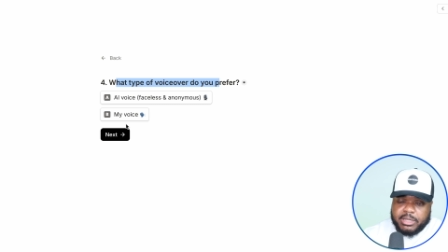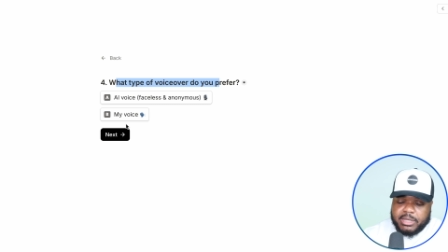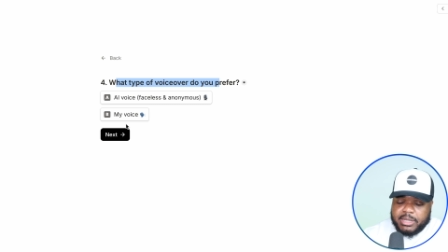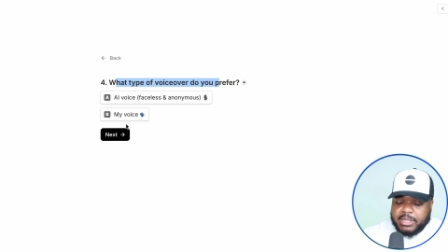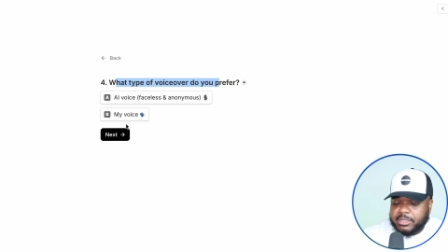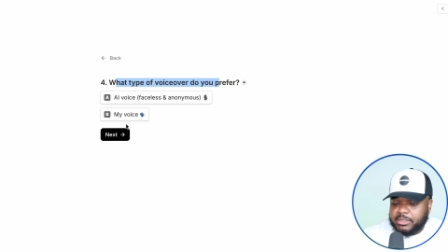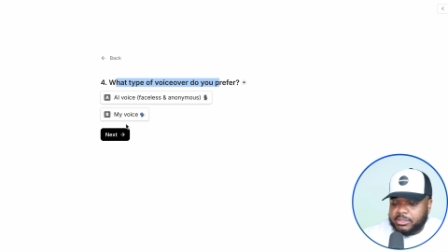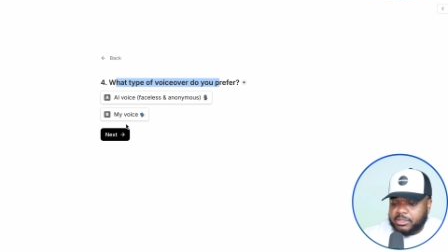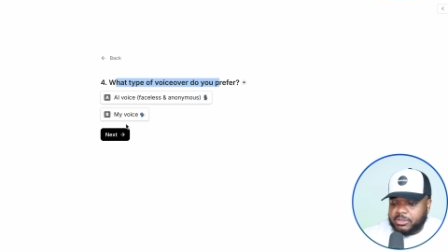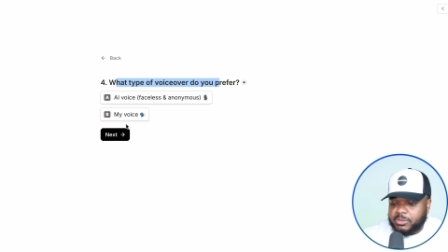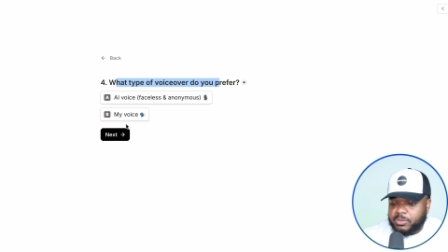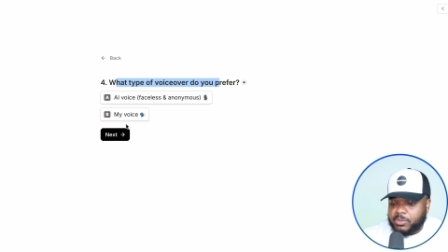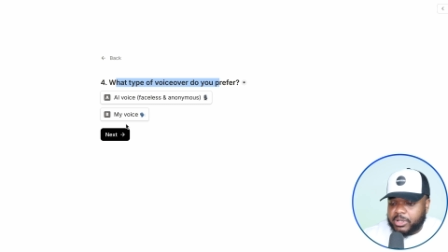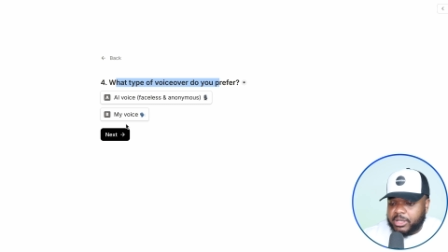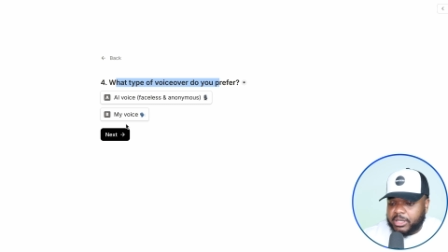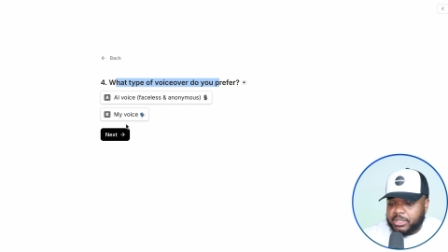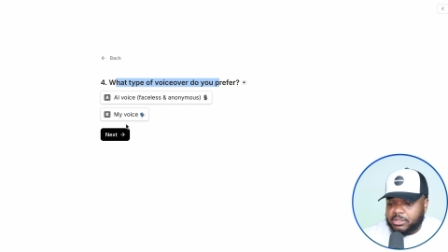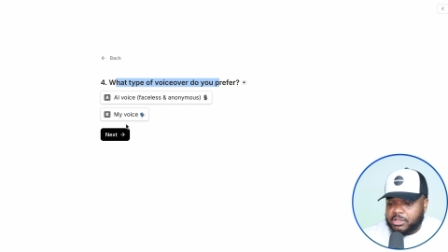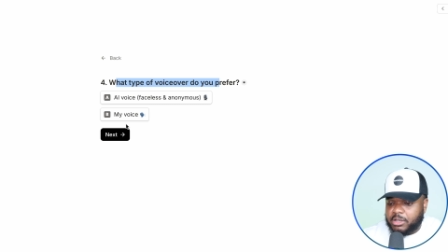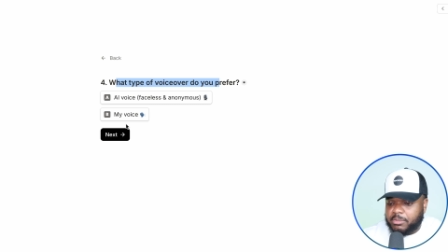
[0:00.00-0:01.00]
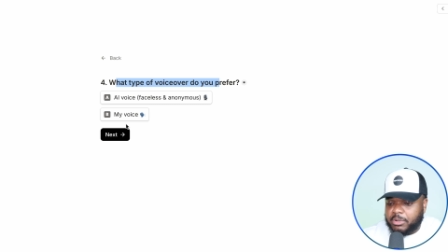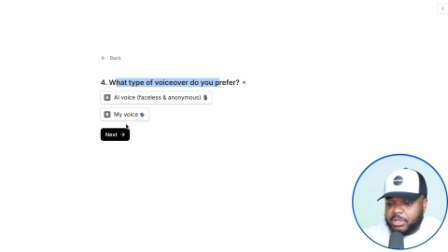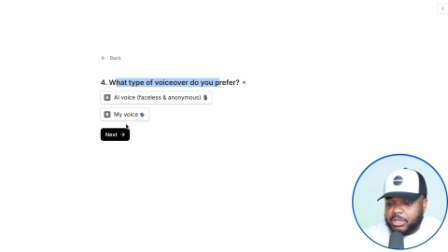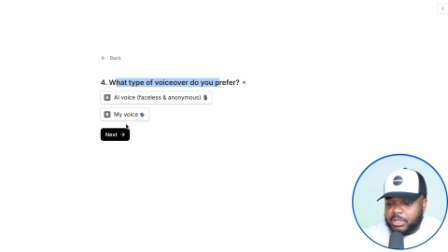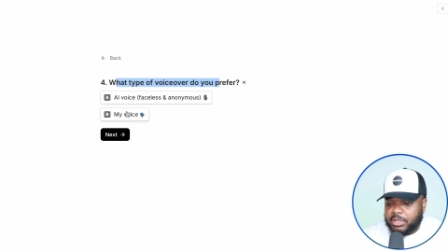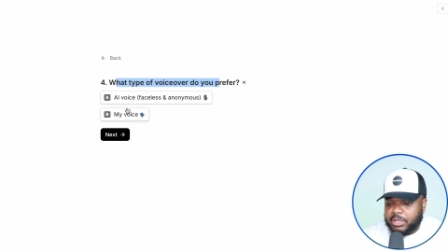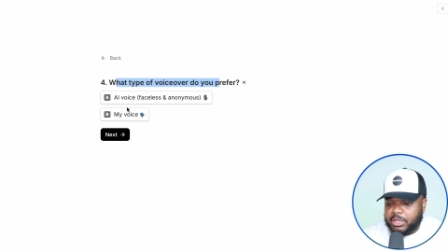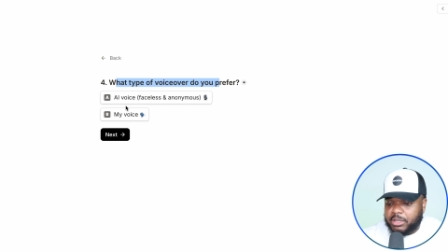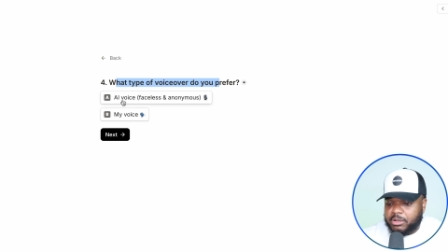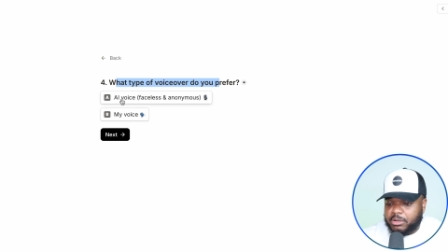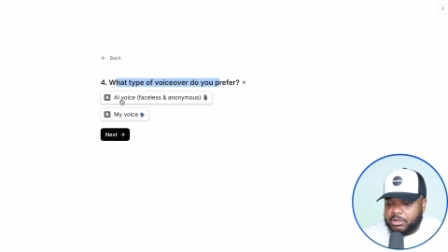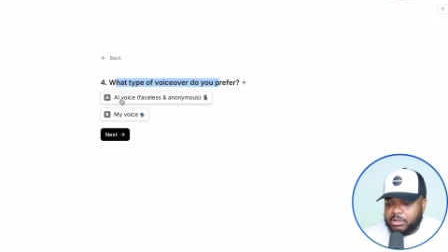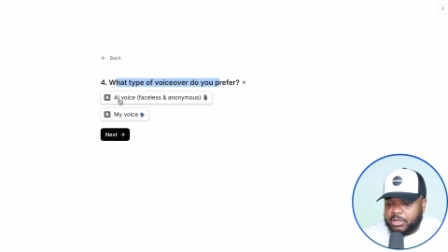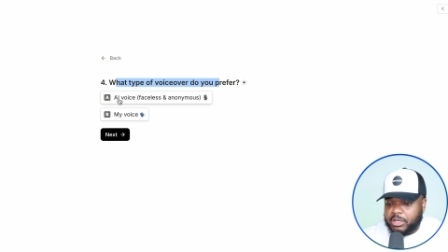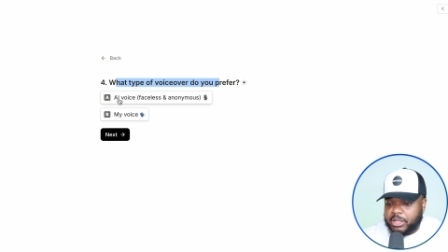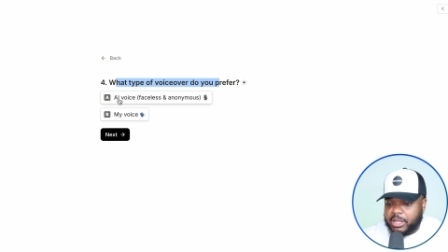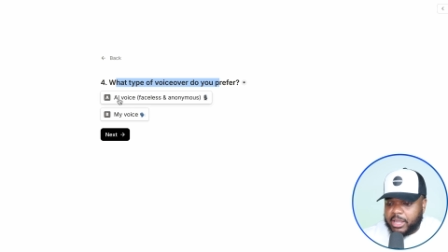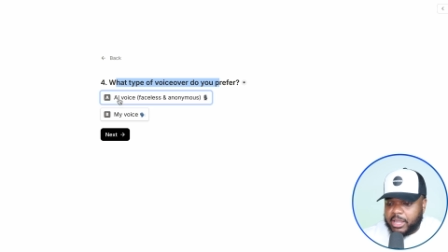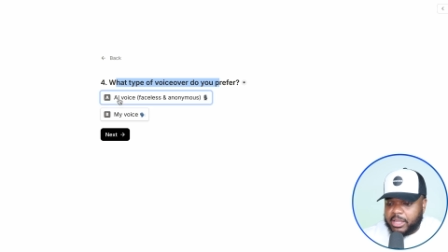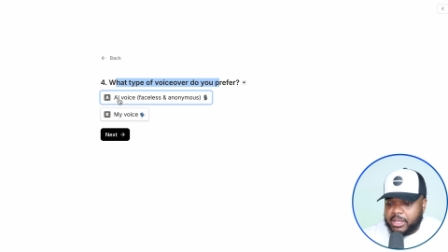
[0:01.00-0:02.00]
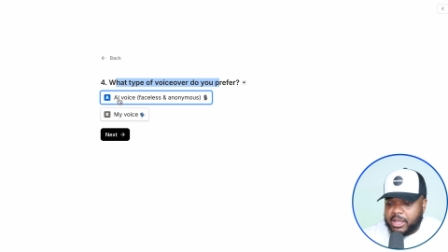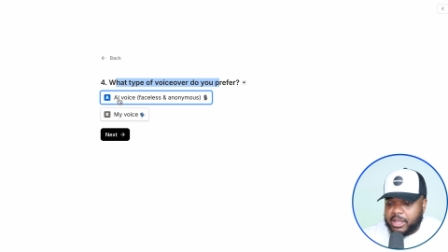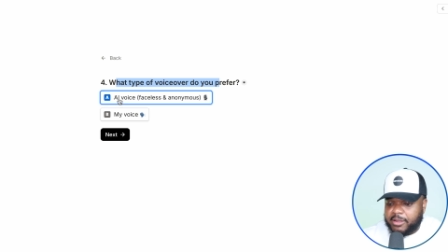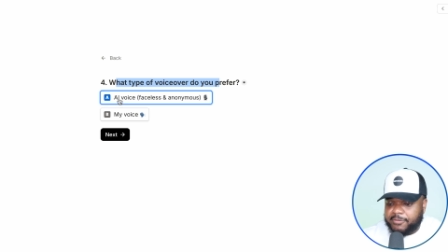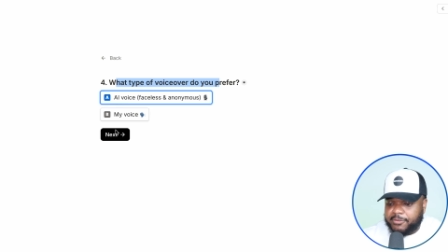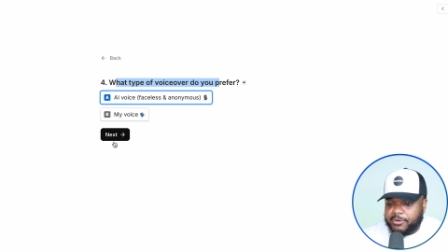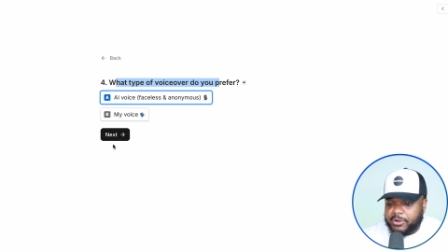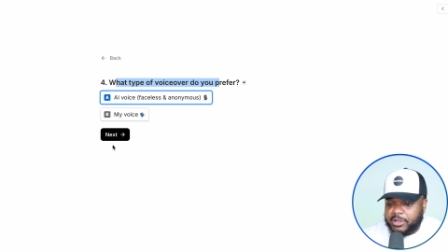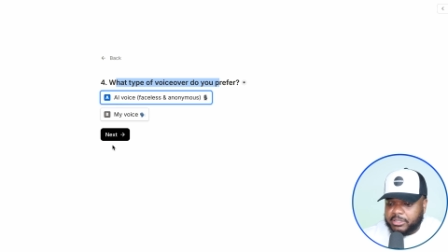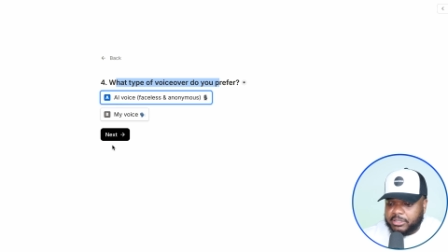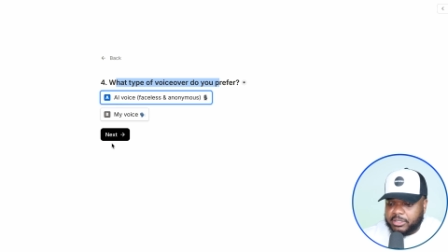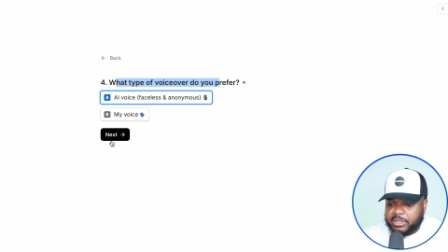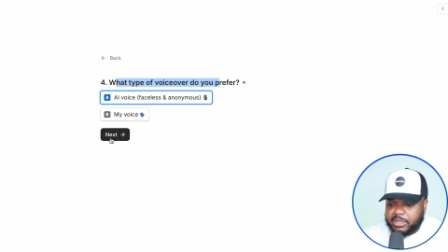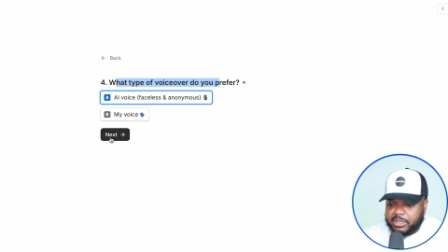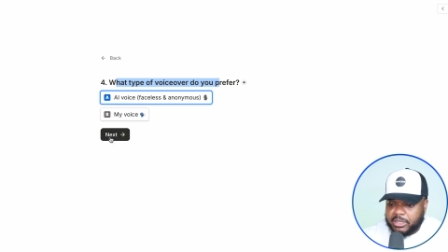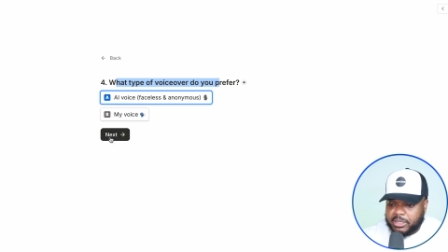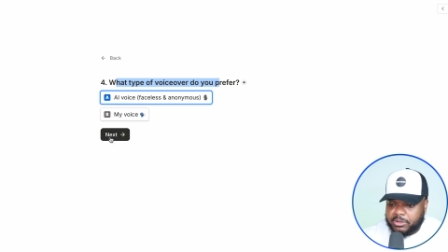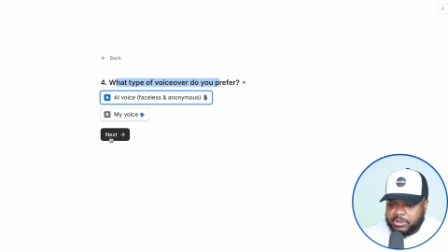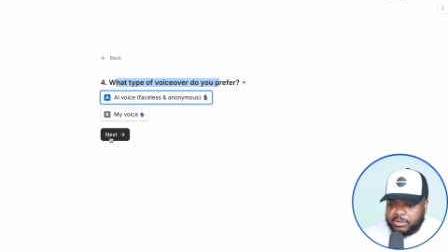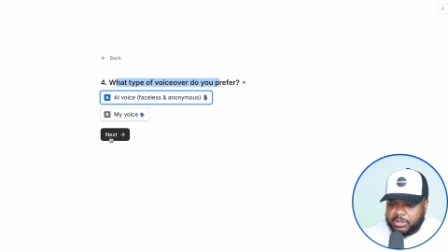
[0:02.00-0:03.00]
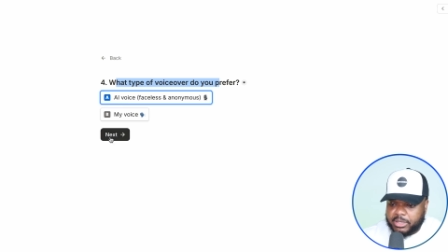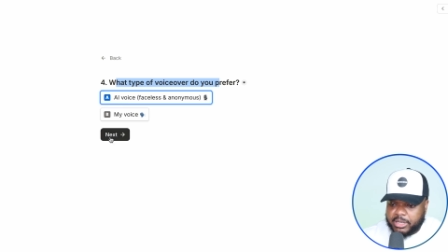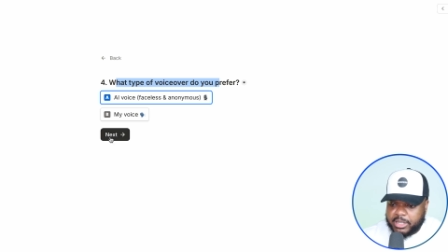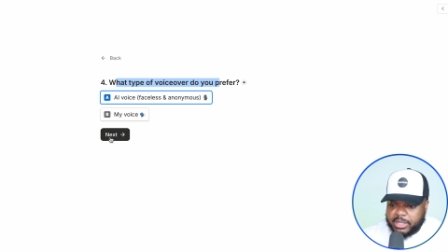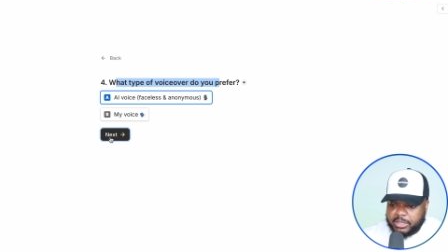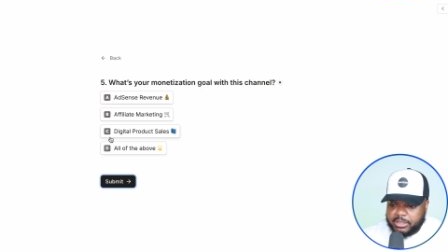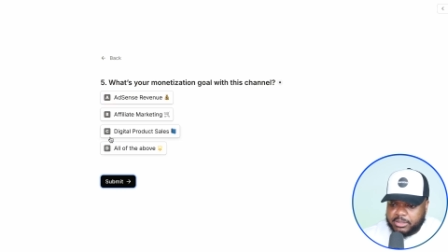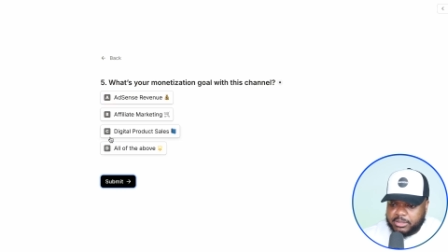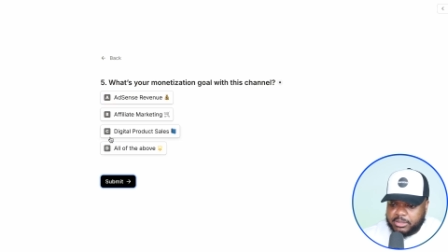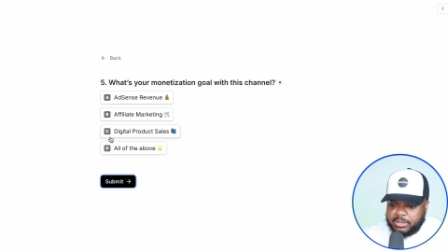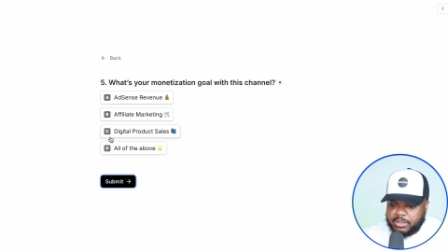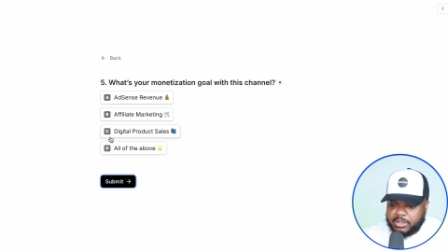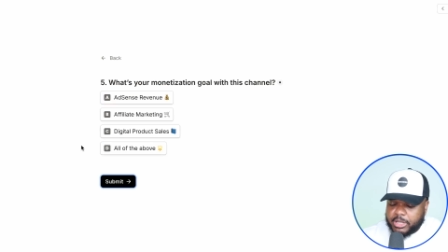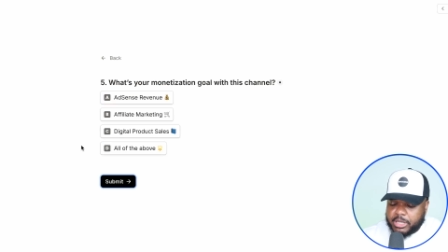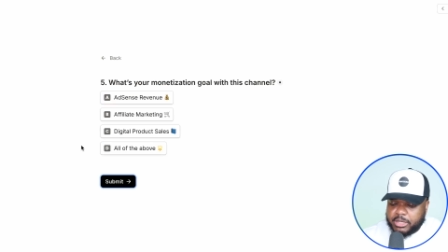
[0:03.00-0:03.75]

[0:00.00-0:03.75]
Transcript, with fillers: the laziest way. So I'm going to click on AI voice and then click on next.